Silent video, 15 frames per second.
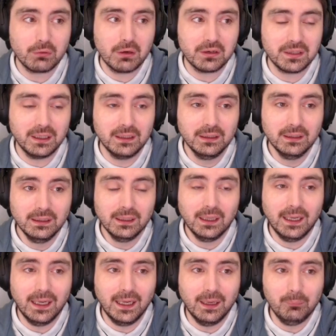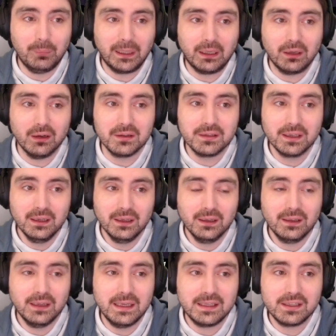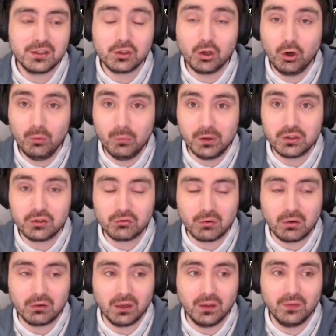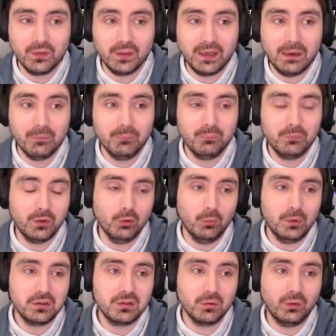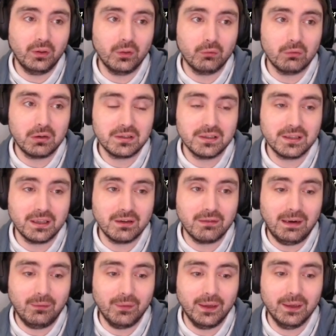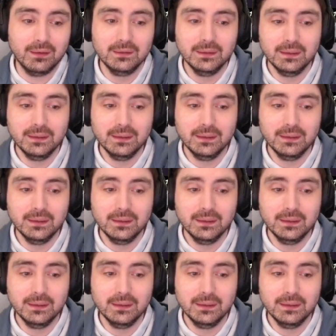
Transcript: roster because it's so much stronger than almost all the other rosters that are out there.